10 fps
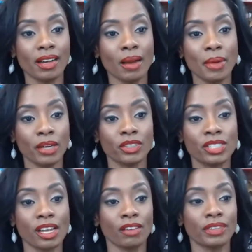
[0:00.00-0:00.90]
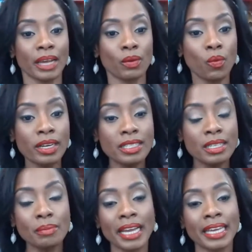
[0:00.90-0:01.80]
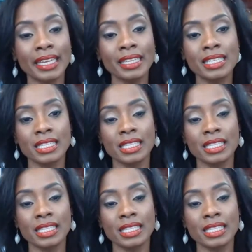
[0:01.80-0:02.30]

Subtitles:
about yourself. Like what is in my hidden